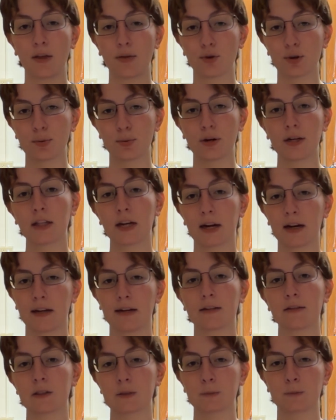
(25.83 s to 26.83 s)
3-point
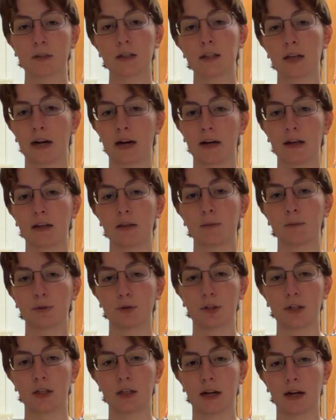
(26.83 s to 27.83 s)
lighting, split lighting,
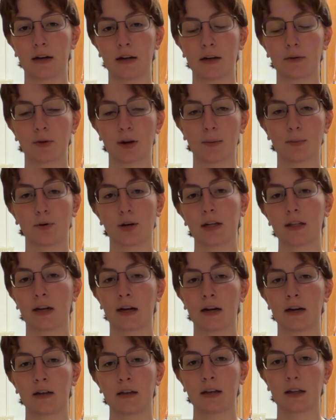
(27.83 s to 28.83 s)
beauty lighting, Rembrandt
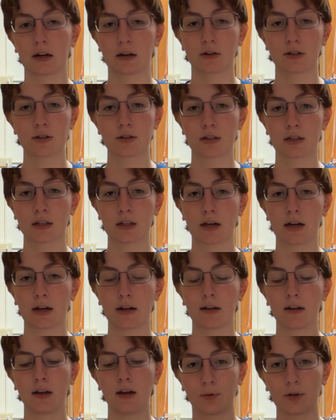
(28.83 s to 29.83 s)
lighting, and artistic
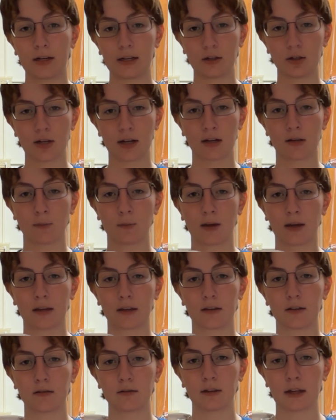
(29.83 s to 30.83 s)
lighting. We each had to make
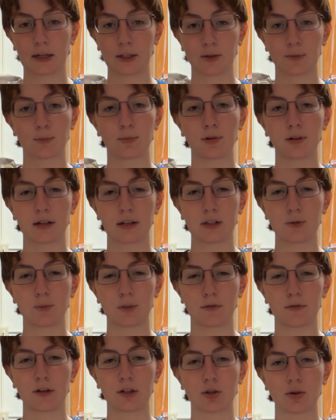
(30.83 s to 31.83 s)
some pretty
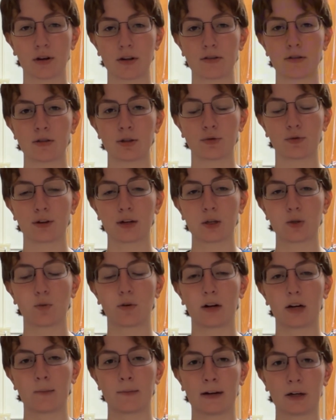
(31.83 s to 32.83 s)
specific choices for each
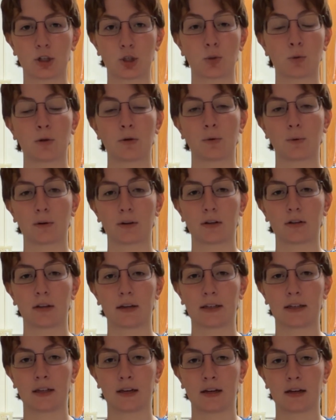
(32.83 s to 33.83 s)
one to make sure we were
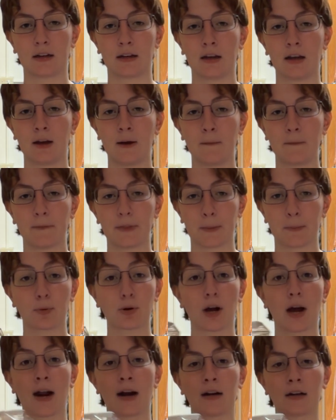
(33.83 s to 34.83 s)
getting the
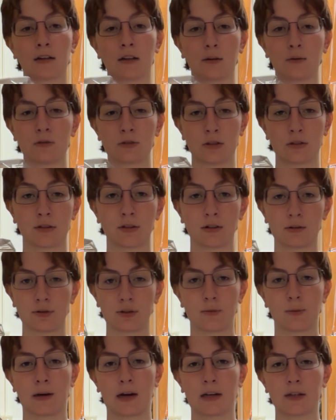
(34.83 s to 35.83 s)
product that was as close
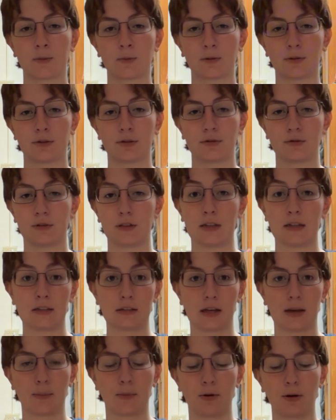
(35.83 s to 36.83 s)
as possible to the
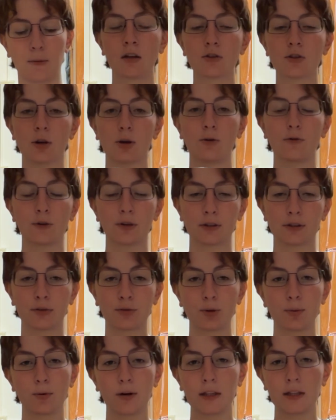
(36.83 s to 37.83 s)
example. So for the
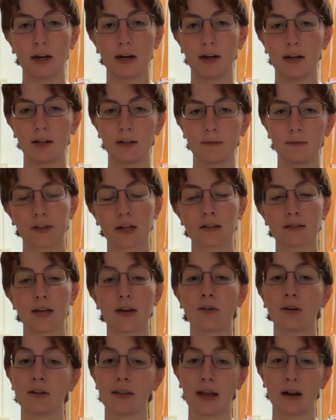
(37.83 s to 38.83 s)
3-point lighting, it's
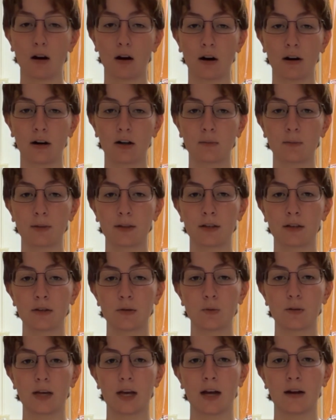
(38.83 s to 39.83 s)
not really that hard
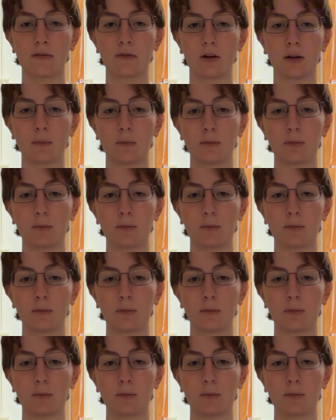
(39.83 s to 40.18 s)
because we have a